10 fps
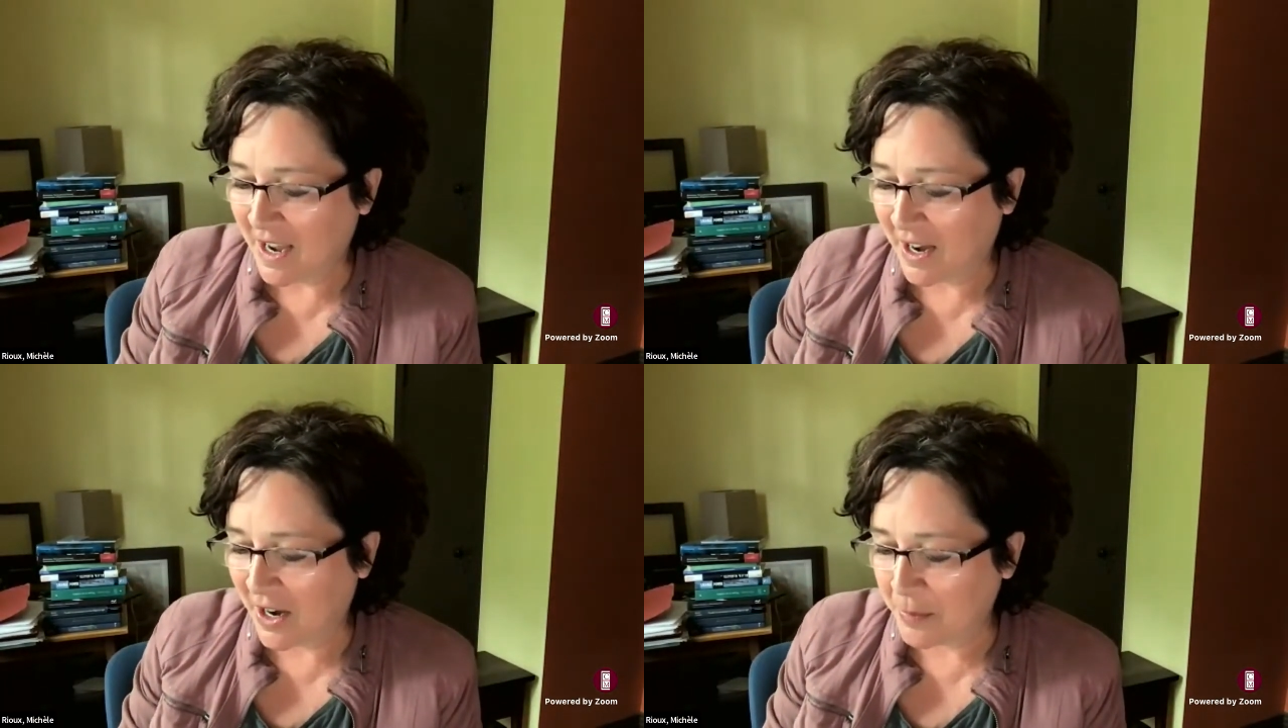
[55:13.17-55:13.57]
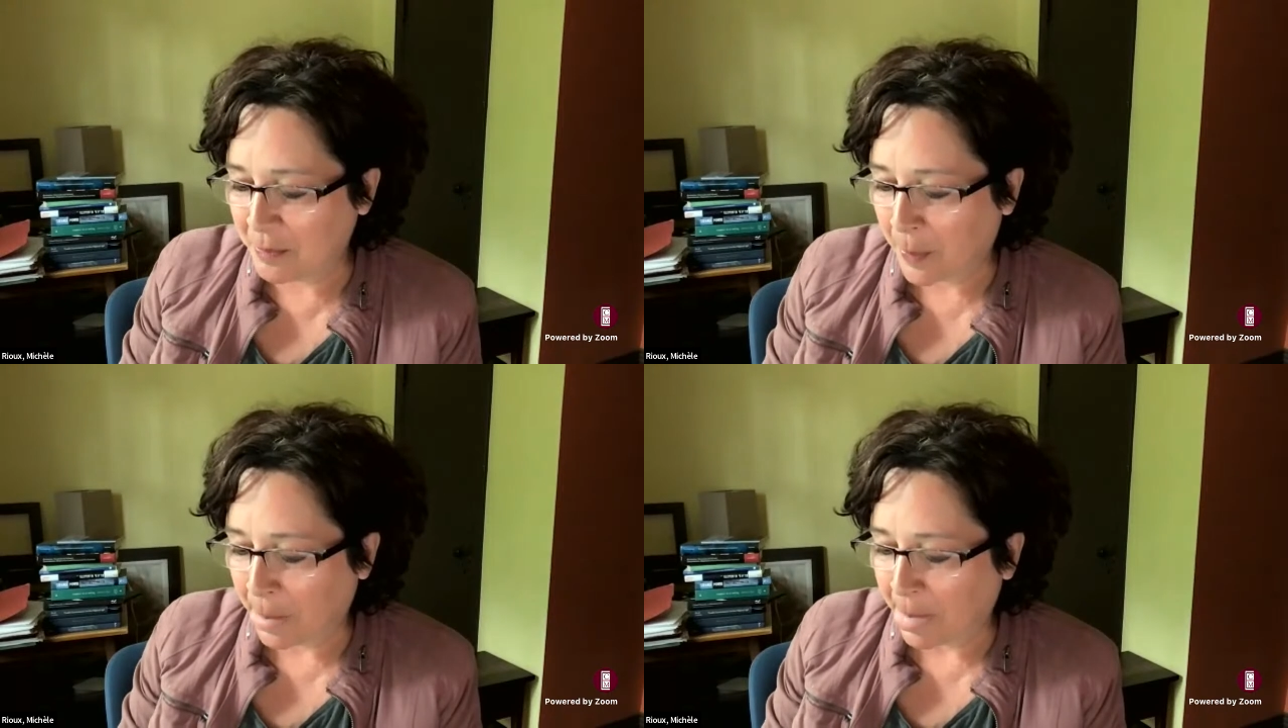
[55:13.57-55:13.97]

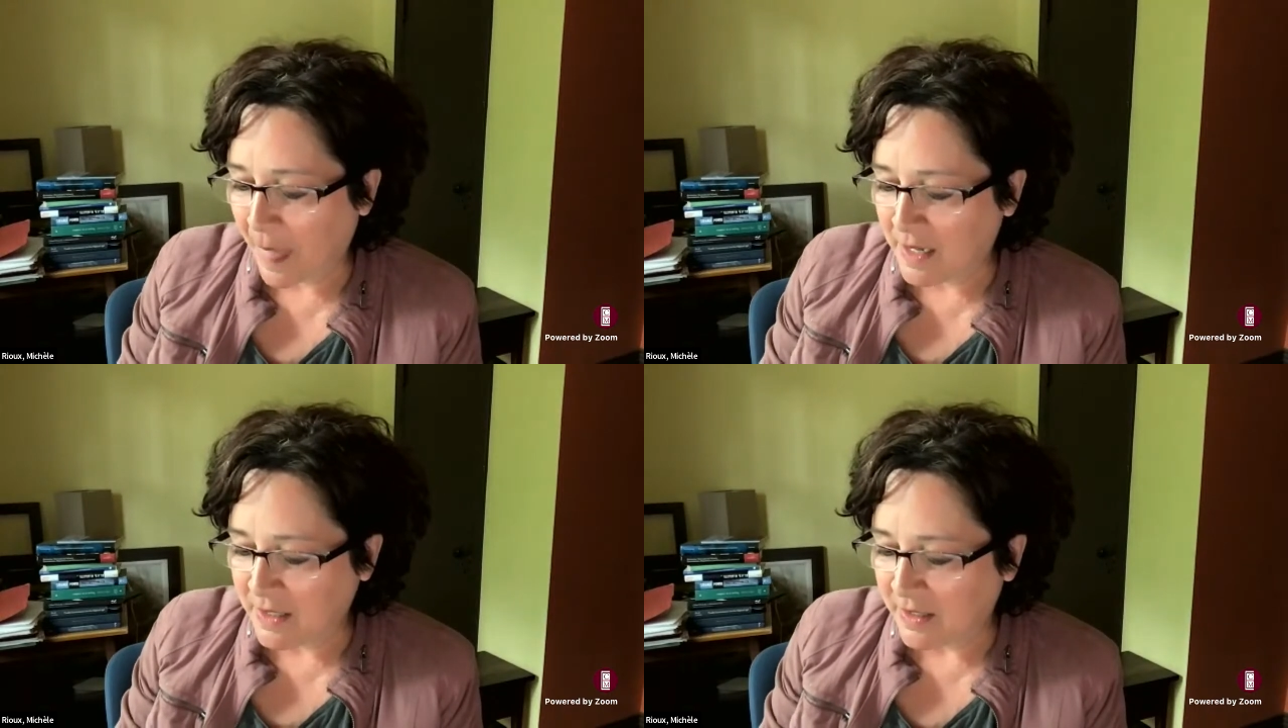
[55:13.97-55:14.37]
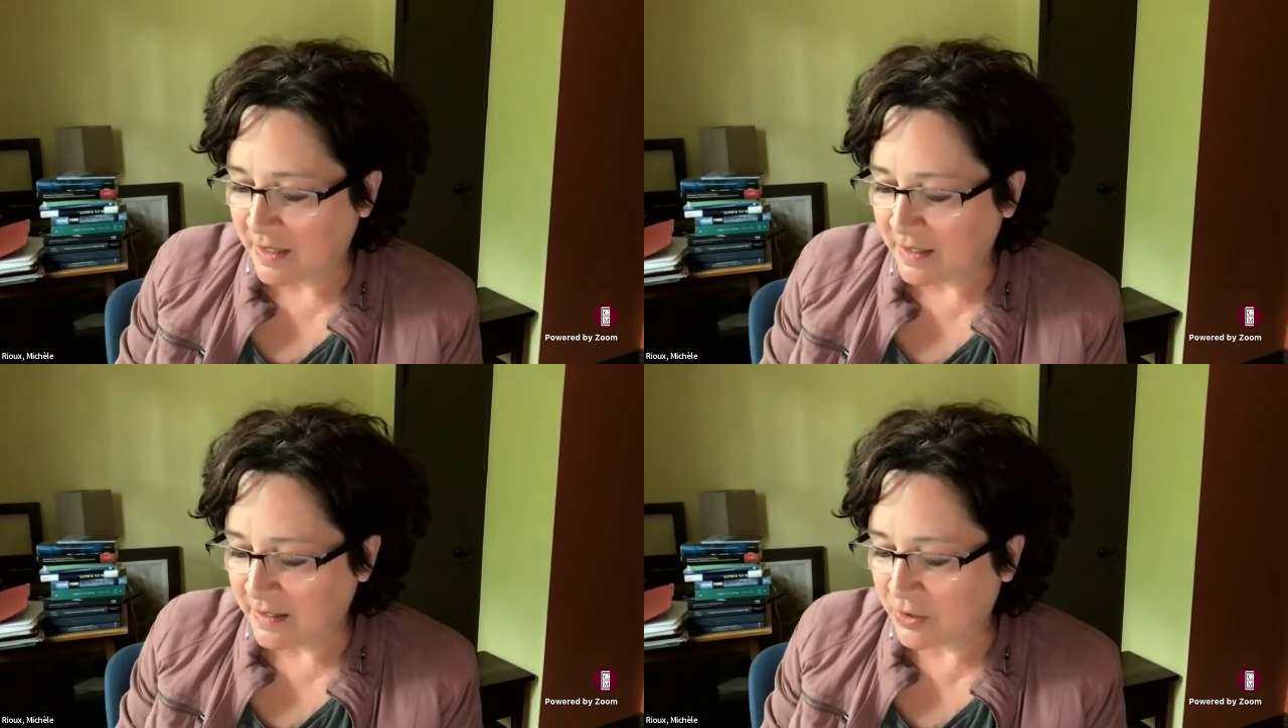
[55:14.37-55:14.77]

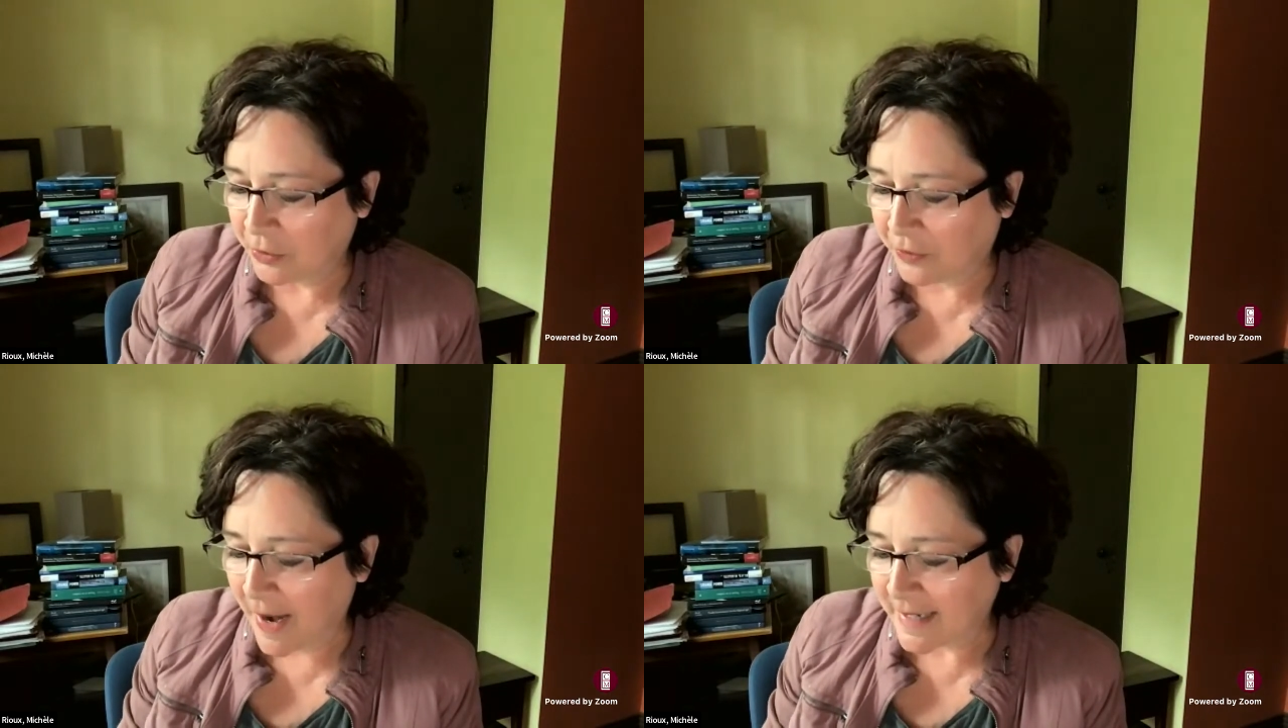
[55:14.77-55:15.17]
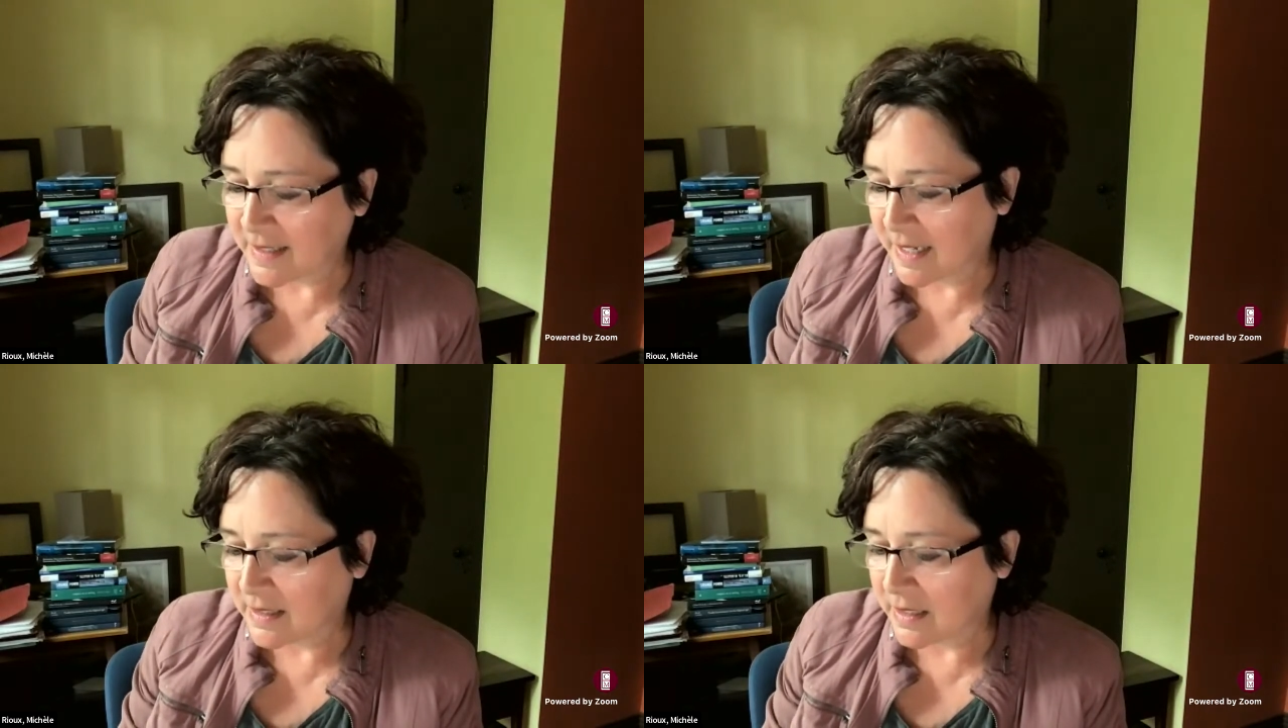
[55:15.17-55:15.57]
The fact
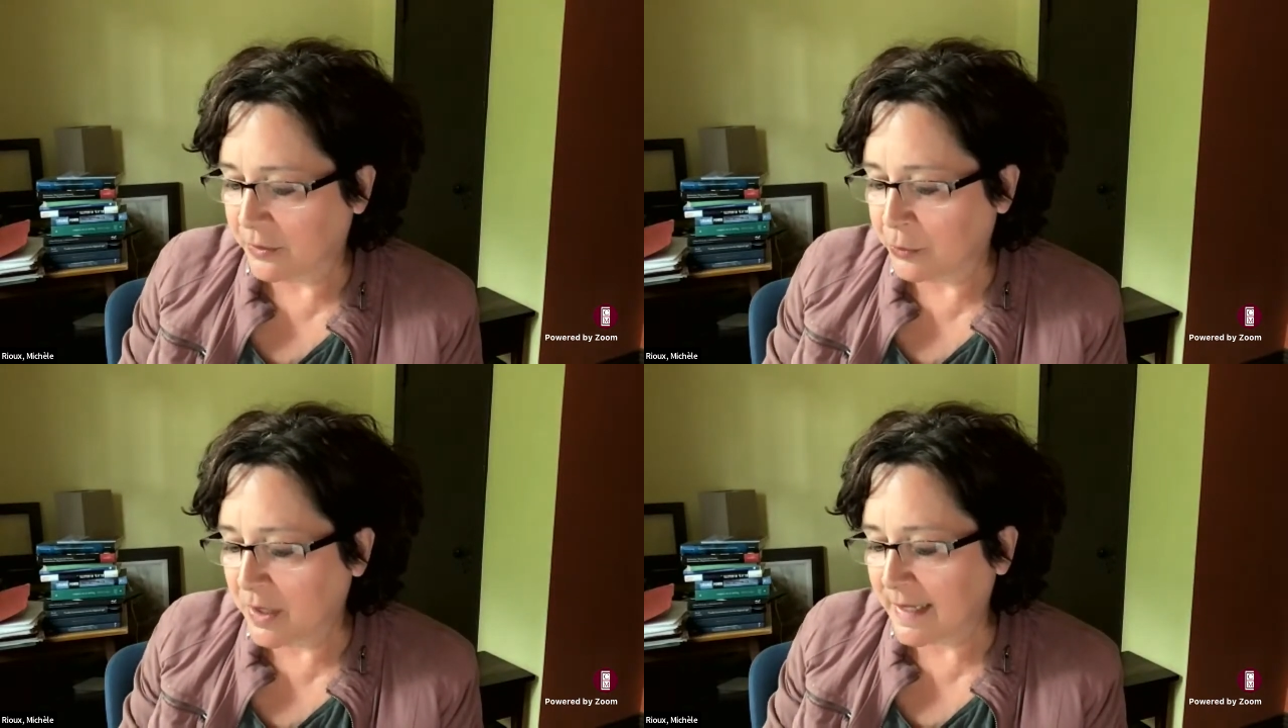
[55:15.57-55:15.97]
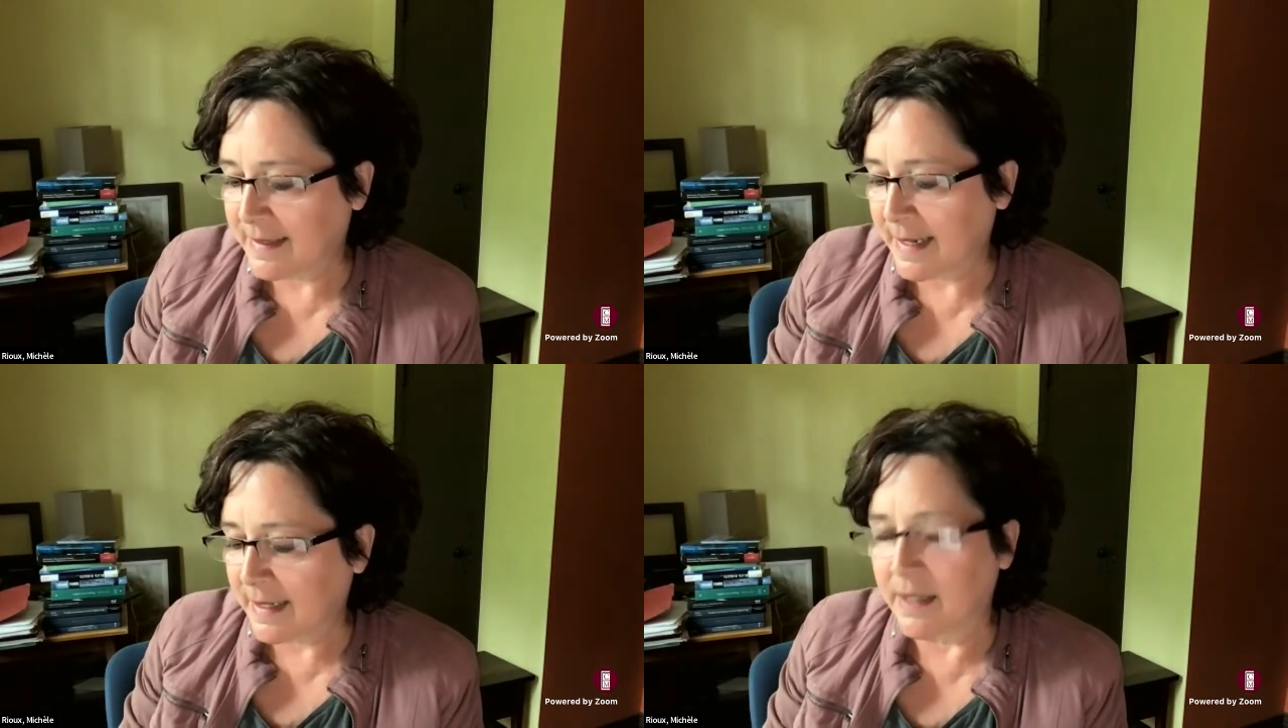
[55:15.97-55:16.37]
that if we
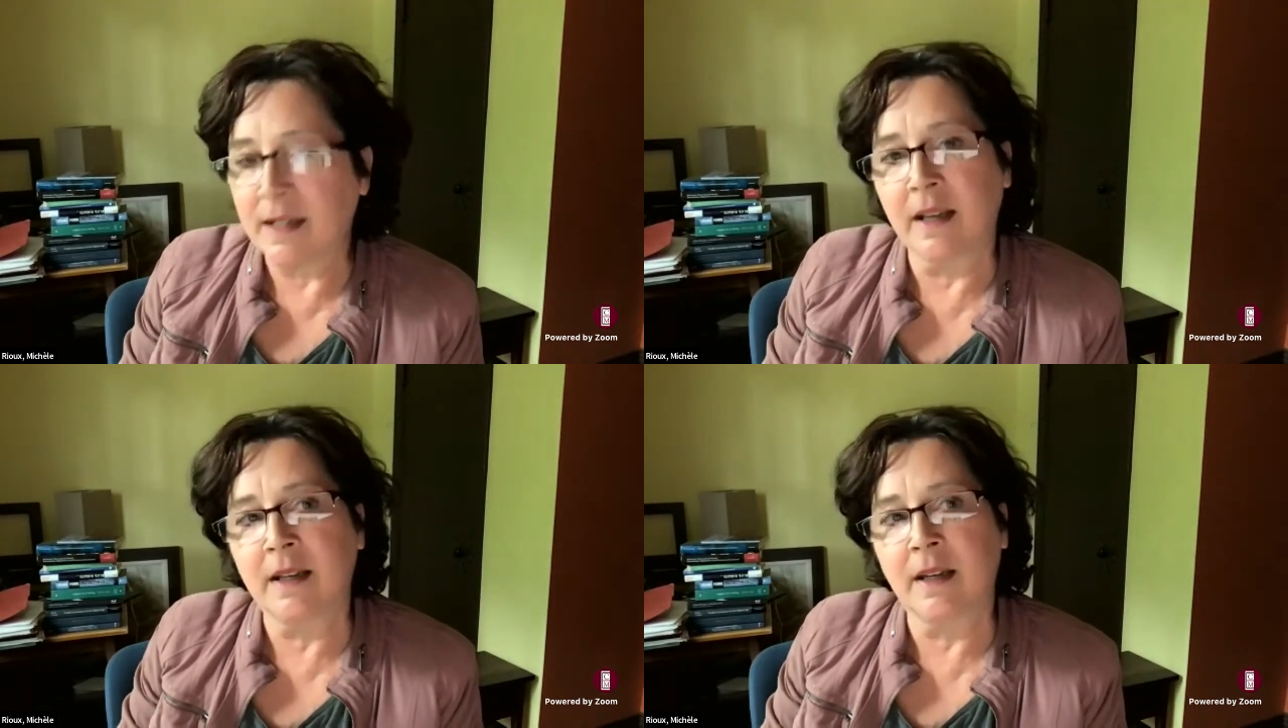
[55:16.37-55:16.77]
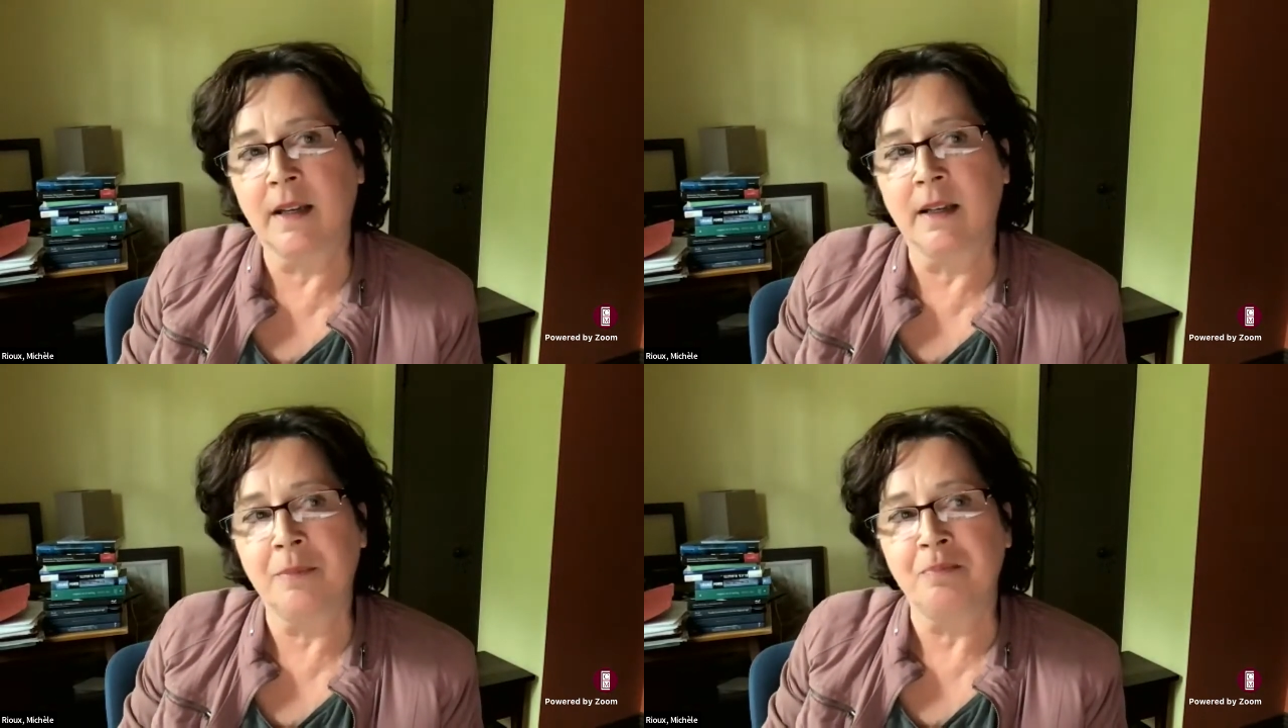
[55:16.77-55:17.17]
can take
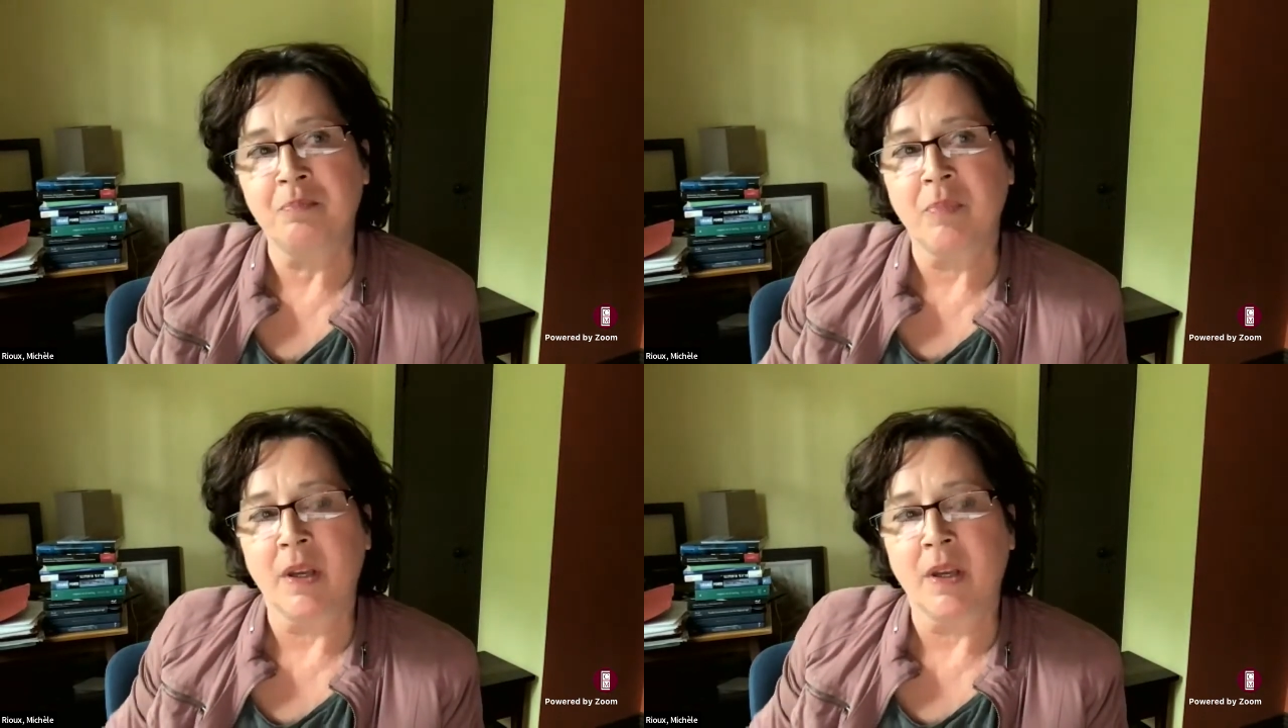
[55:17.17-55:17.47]
an